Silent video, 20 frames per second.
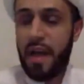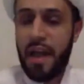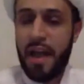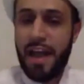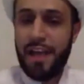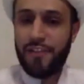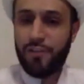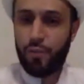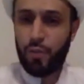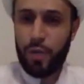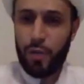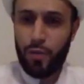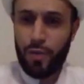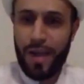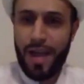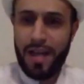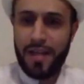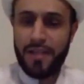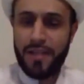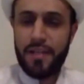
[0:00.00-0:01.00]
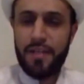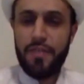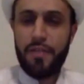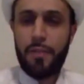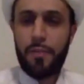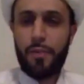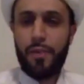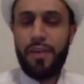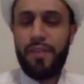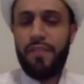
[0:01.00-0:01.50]
as we read in the
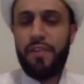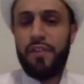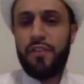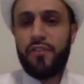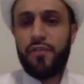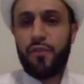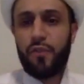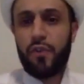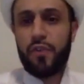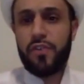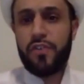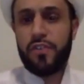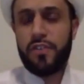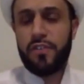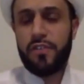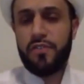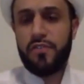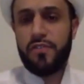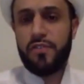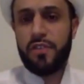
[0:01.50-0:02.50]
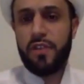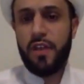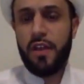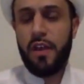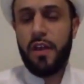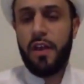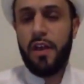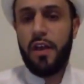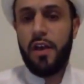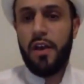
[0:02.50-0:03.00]
previous verses,
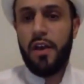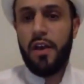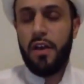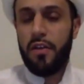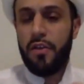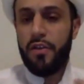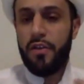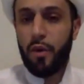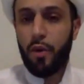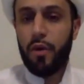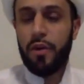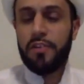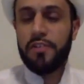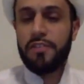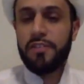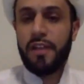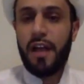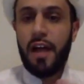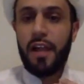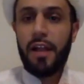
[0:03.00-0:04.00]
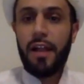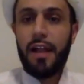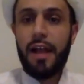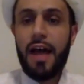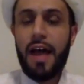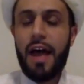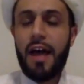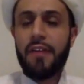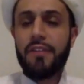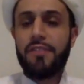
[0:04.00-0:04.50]
there was a
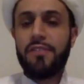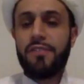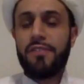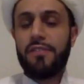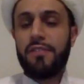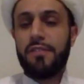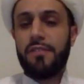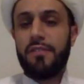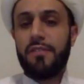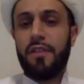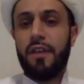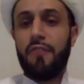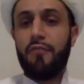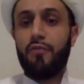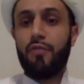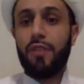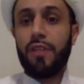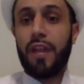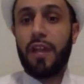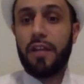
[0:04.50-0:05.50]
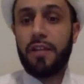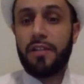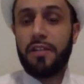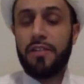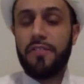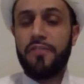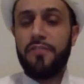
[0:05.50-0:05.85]
lot of reluctance.